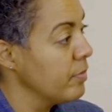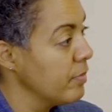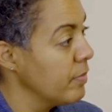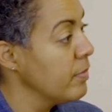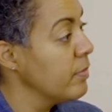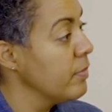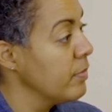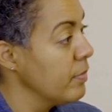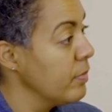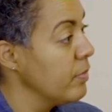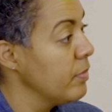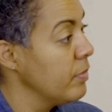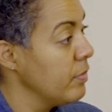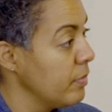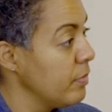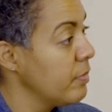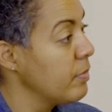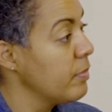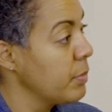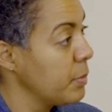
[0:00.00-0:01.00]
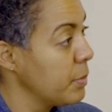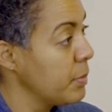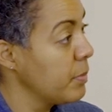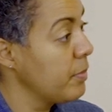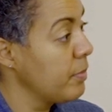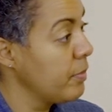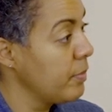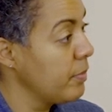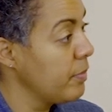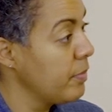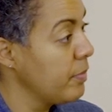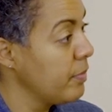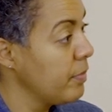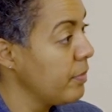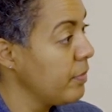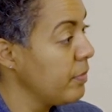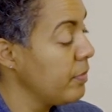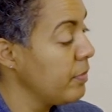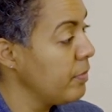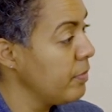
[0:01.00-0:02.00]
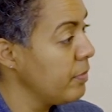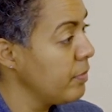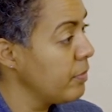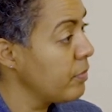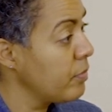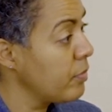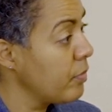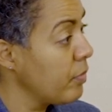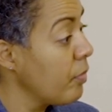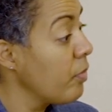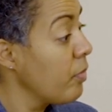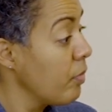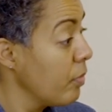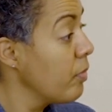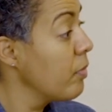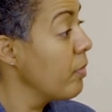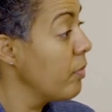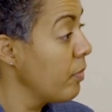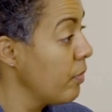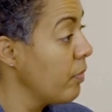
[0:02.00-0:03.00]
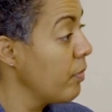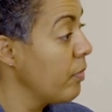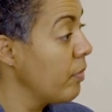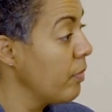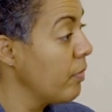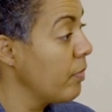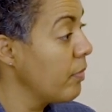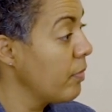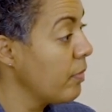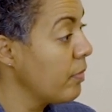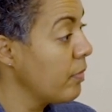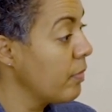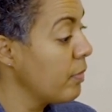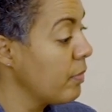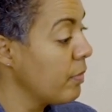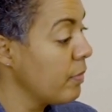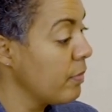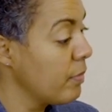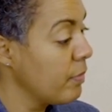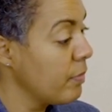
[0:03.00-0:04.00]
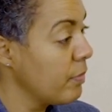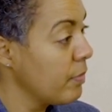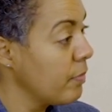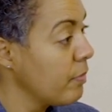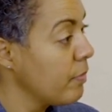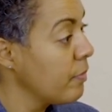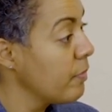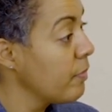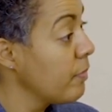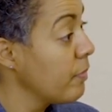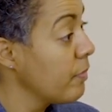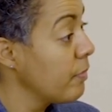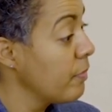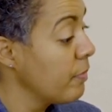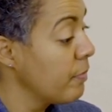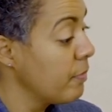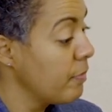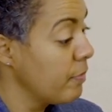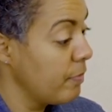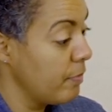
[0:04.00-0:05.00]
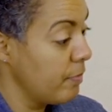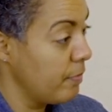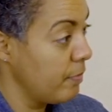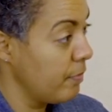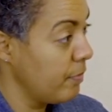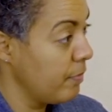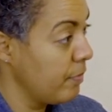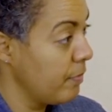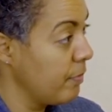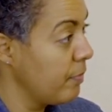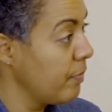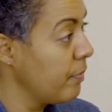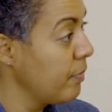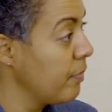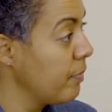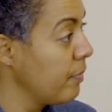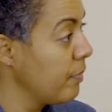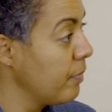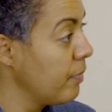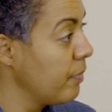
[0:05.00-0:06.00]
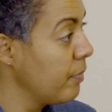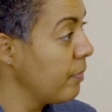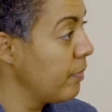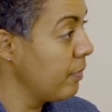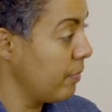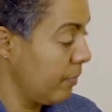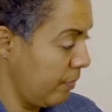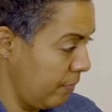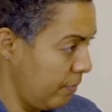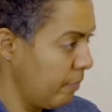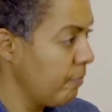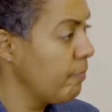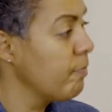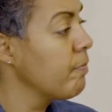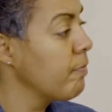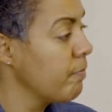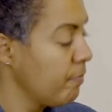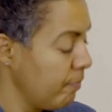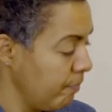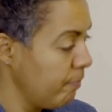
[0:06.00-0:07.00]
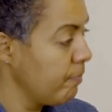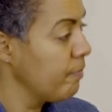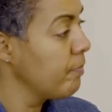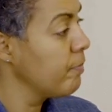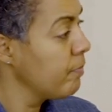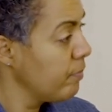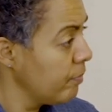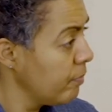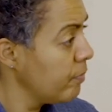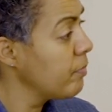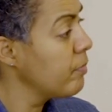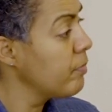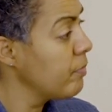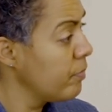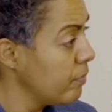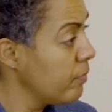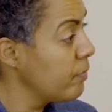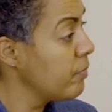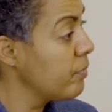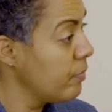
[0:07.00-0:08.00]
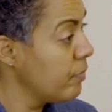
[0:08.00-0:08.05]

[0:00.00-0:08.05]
No words are spoken by the person on screen.